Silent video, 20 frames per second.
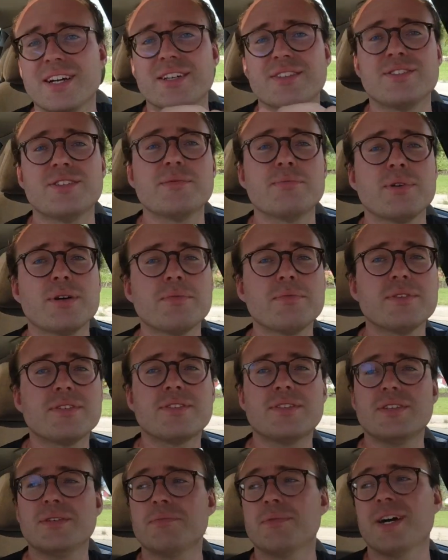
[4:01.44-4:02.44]
As you can probably
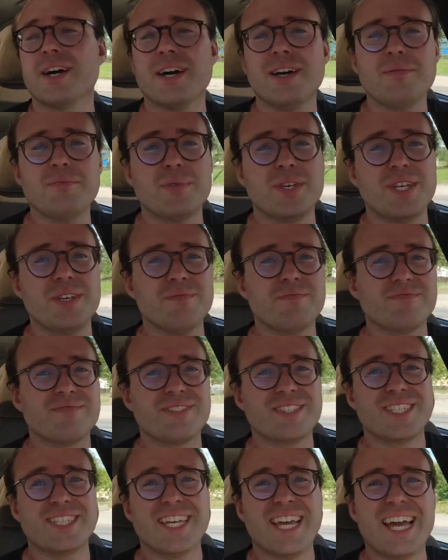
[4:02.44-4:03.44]
see behind me,
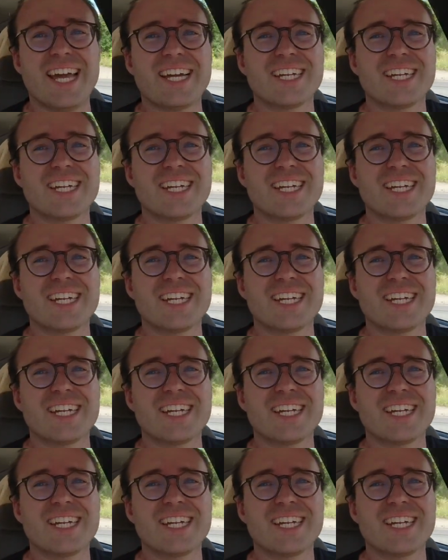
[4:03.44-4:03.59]
the